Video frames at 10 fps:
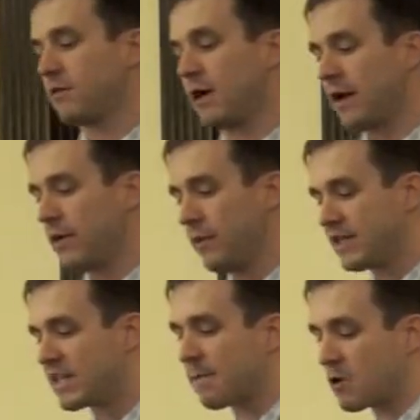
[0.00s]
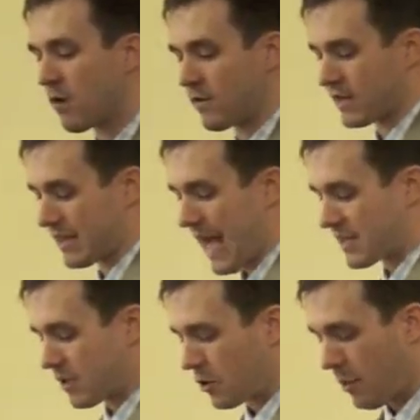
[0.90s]
Right? We skipped over this
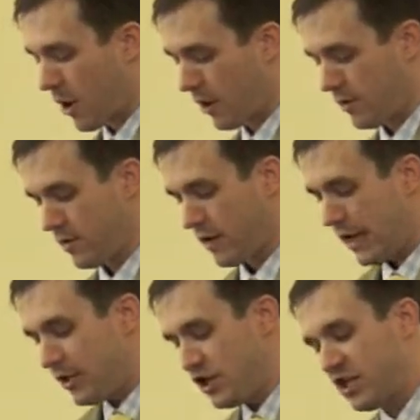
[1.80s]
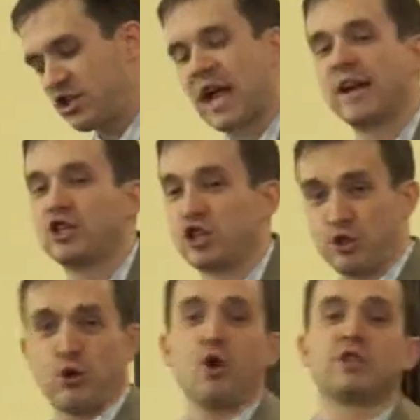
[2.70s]
last little part. Jesus kind of
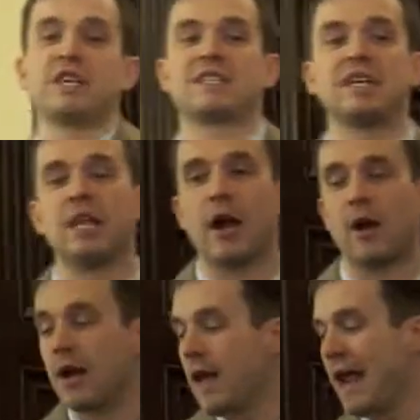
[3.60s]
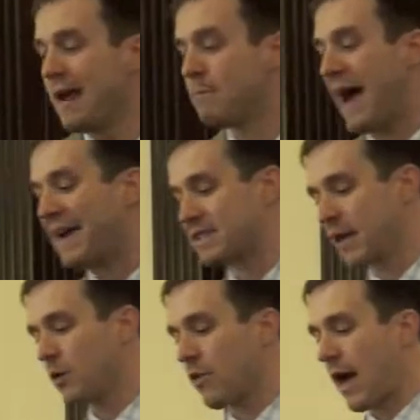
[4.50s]
just throws this in there in
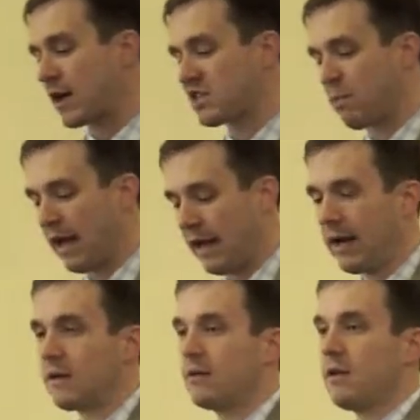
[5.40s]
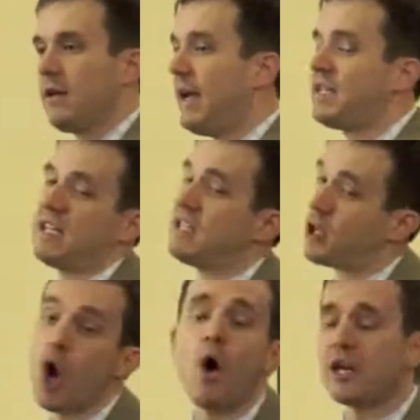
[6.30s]
passing without explaining it. He says
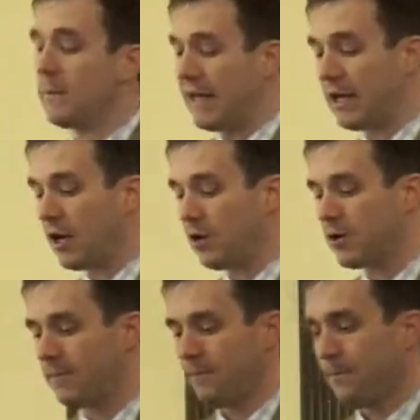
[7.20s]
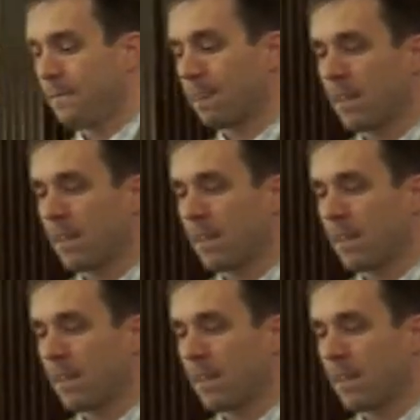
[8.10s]
He's going to be killed.